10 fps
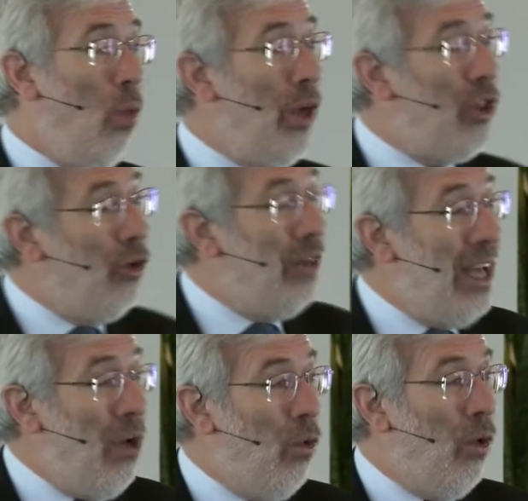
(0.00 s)
We don't
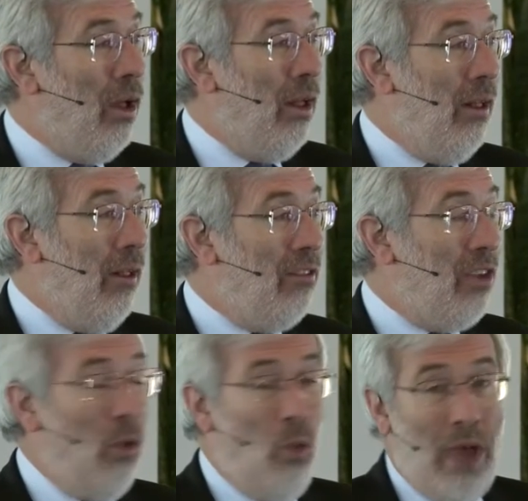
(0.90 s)
know.
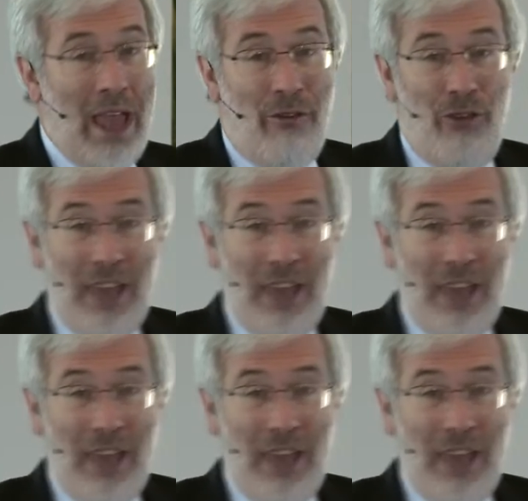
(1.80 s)
So we have